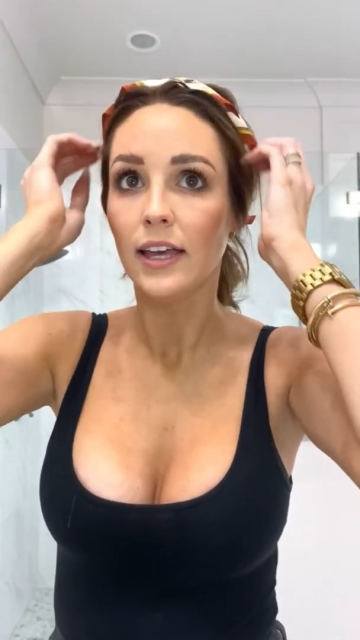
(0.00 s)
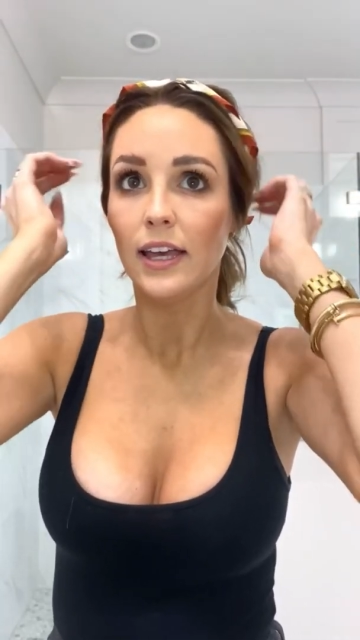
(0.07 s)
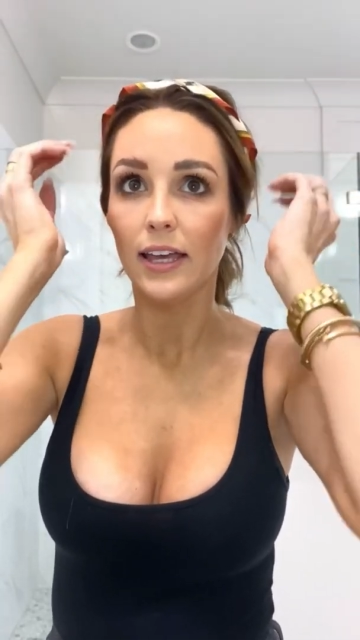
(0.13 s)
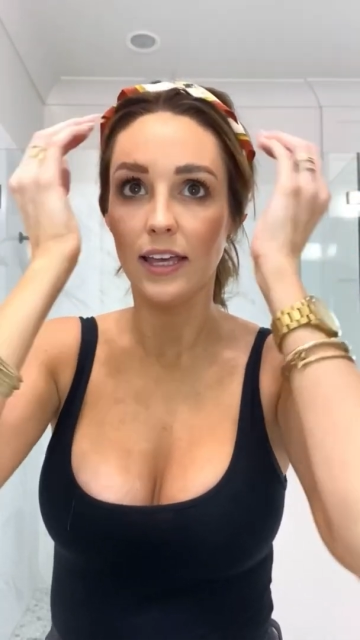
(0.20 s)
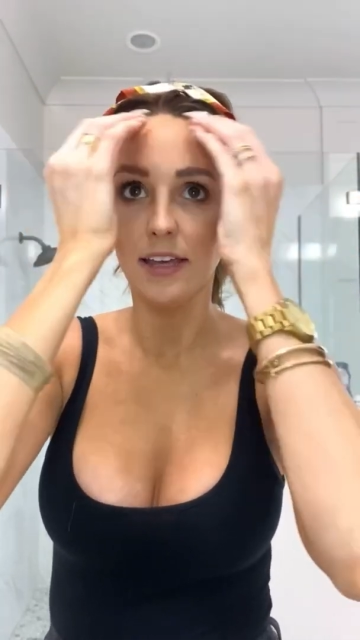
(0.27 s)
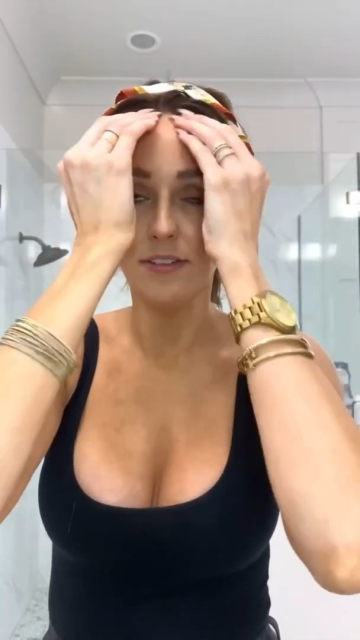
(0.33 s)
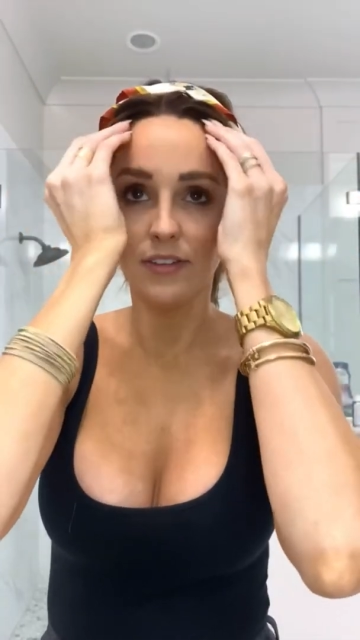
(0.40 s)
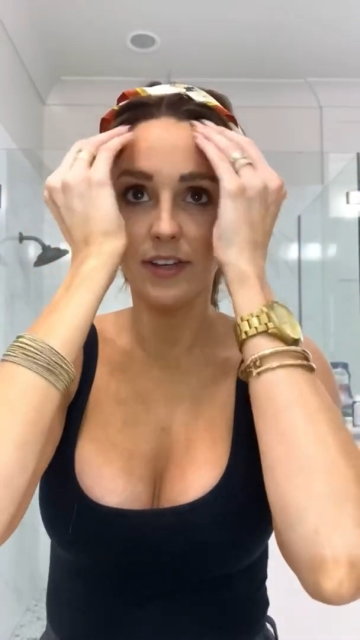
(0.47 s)

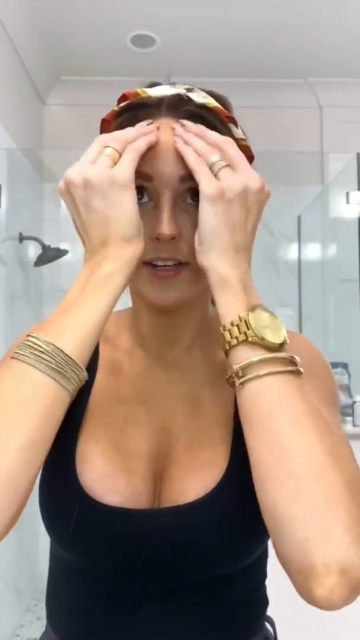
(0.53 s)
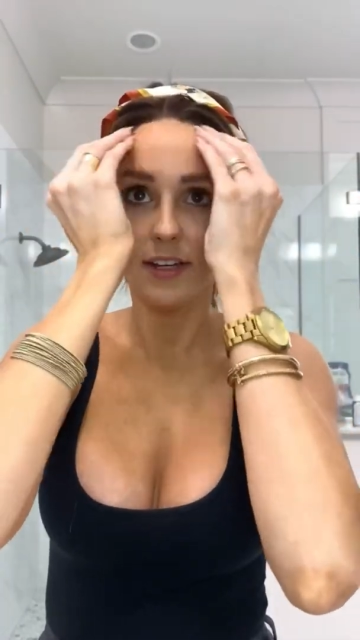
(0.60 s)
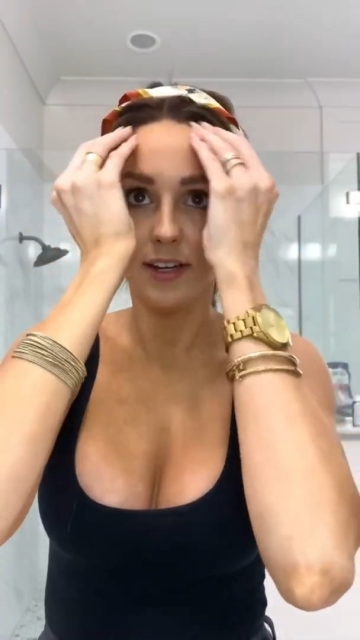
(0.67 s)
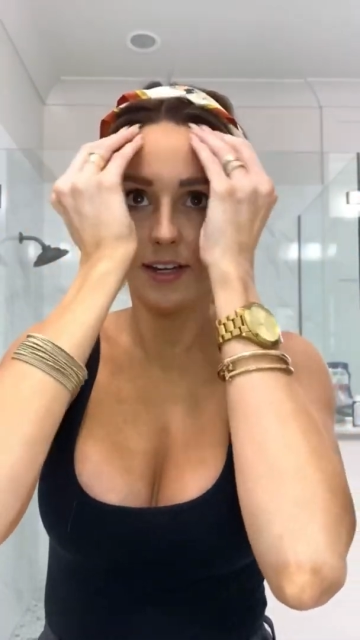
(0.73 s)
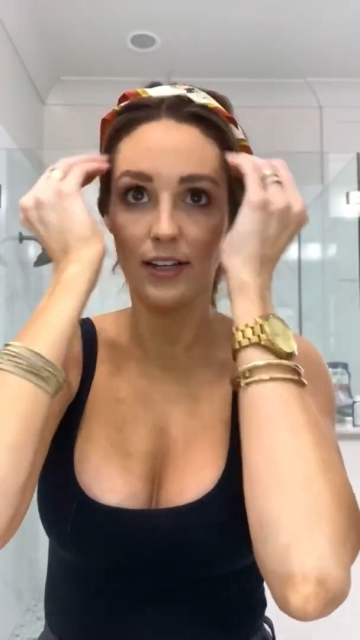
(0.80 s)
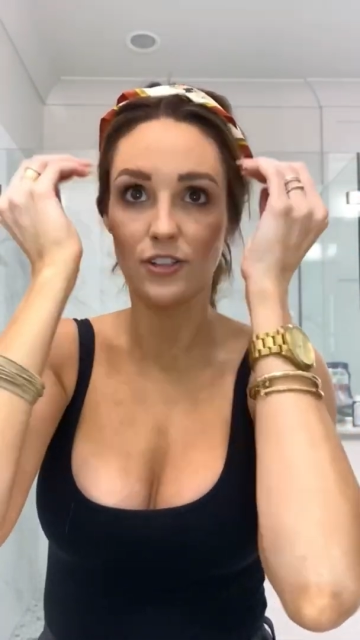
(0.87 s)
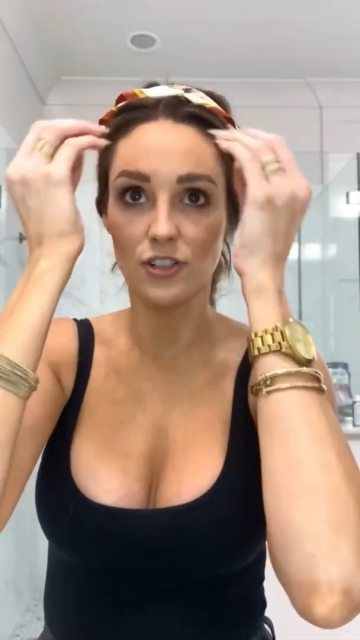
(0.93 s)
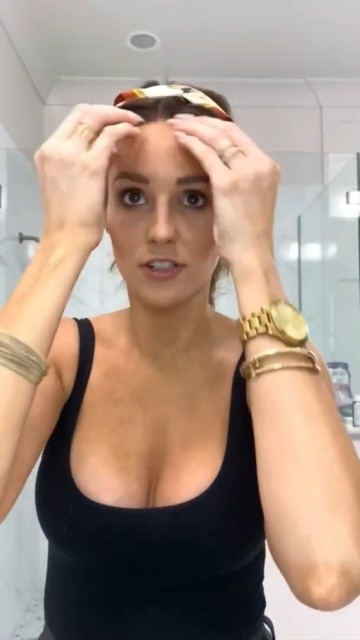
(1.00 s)
even,
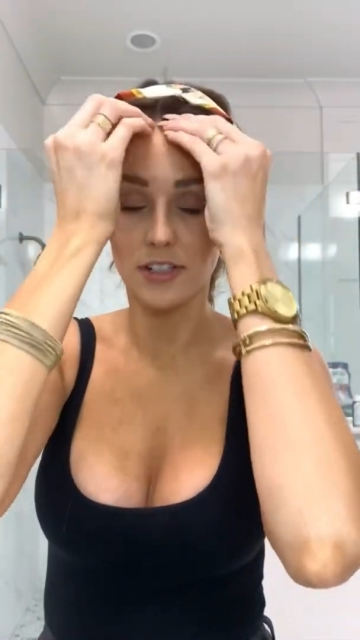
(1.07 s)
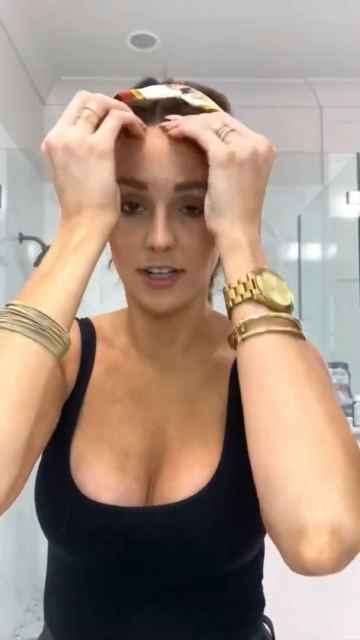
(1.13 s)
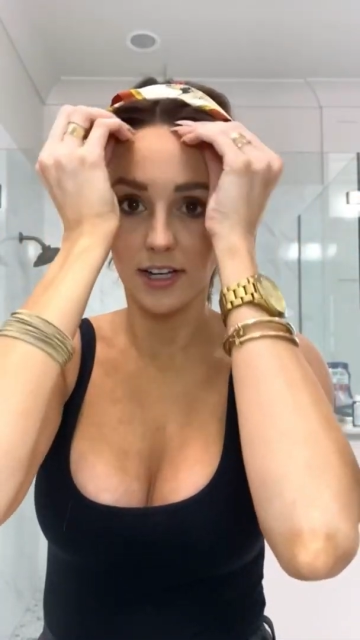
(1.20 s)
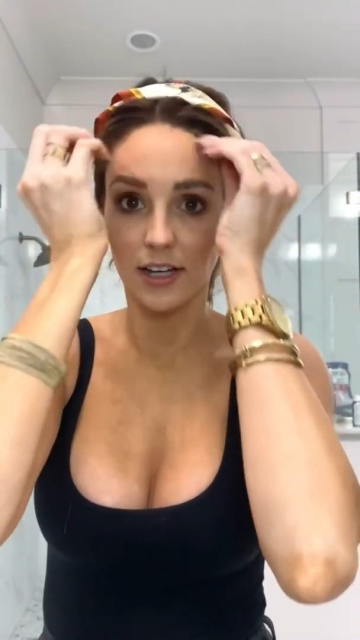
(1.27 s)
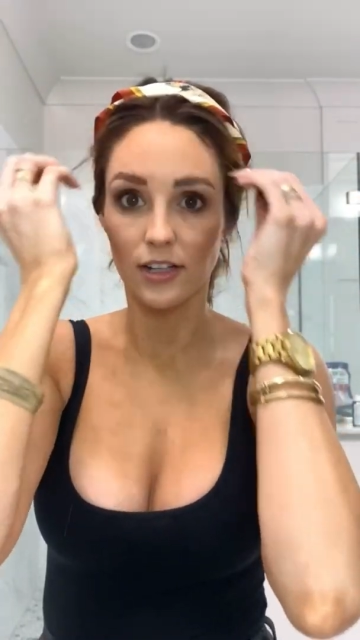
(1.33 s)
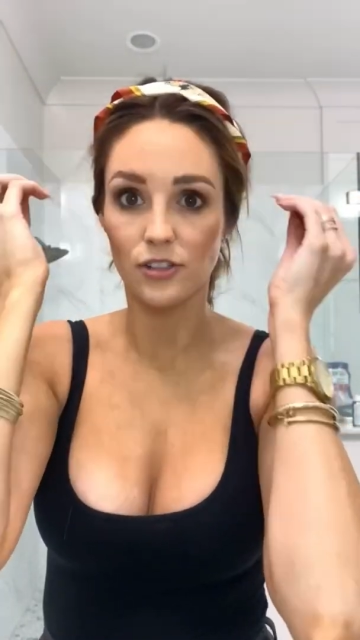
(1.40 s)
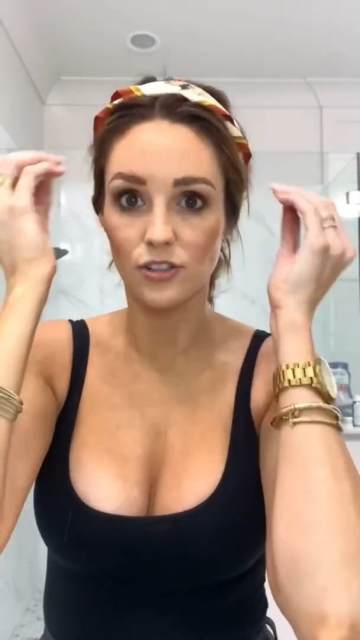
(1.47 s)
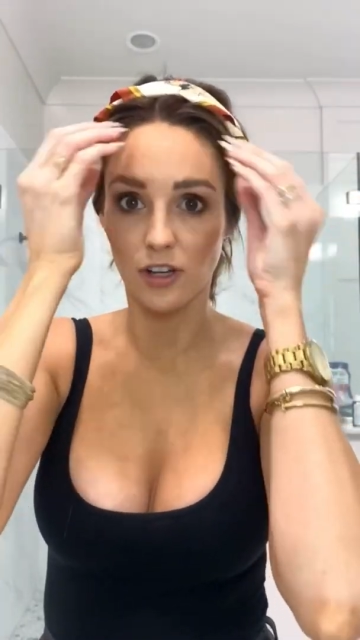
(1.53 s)
and just to
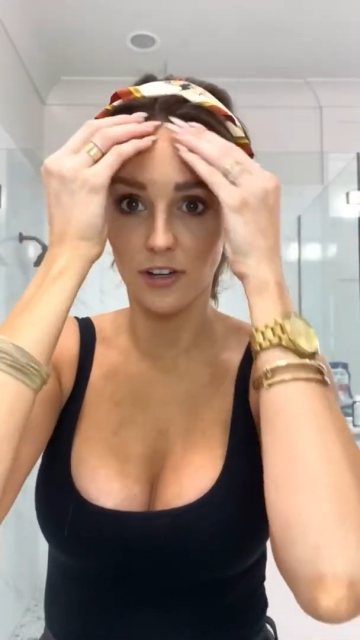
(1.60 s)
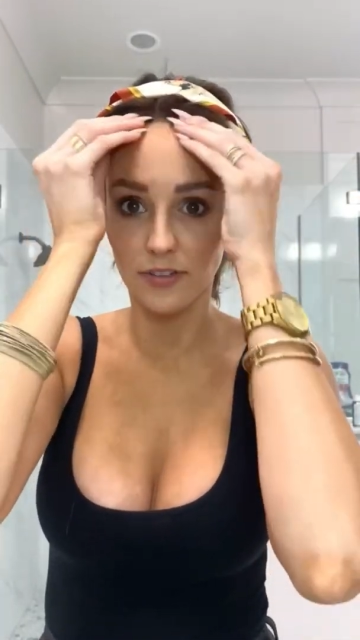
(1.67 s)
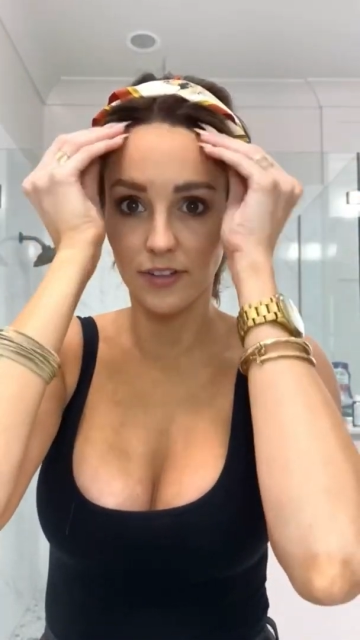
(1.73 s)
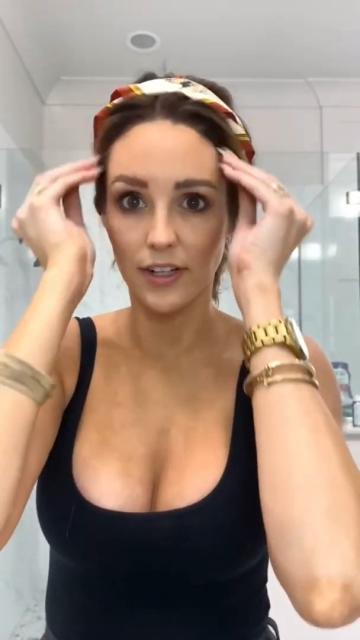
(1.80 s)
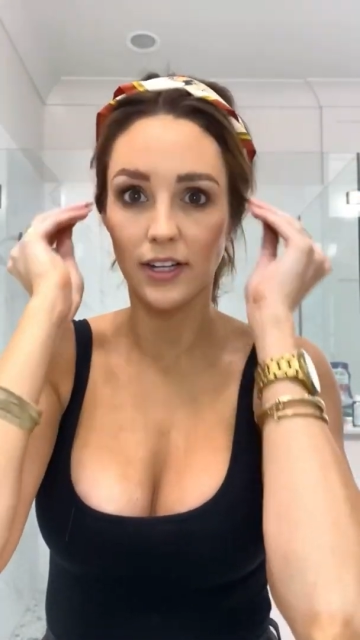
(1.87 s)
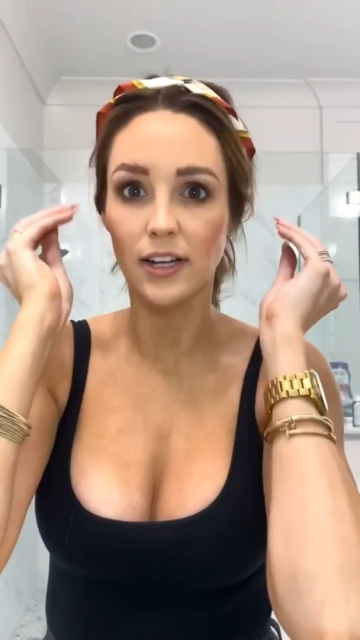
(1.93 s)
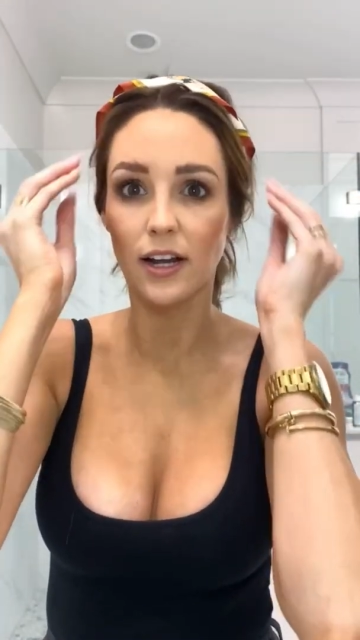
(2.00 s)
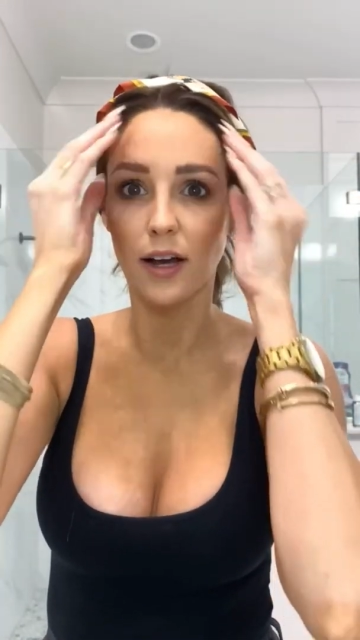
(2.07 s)
kind of soften
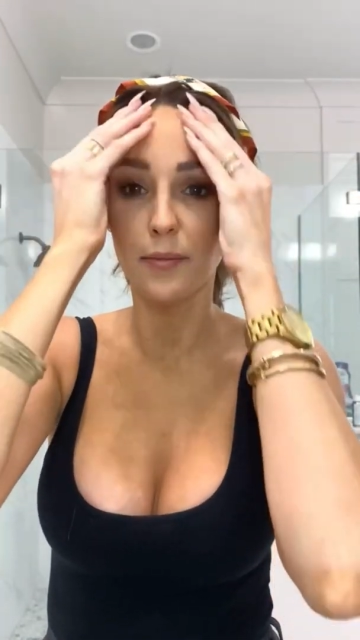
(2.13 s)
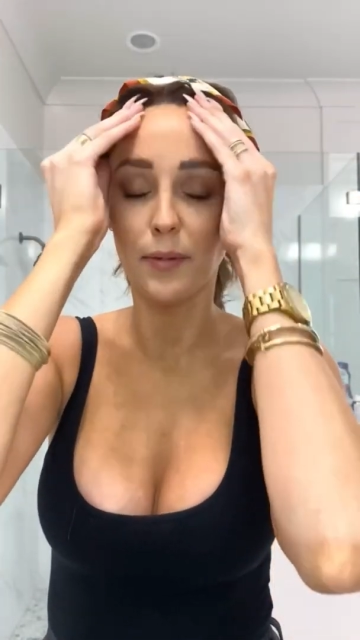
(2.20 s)
it up,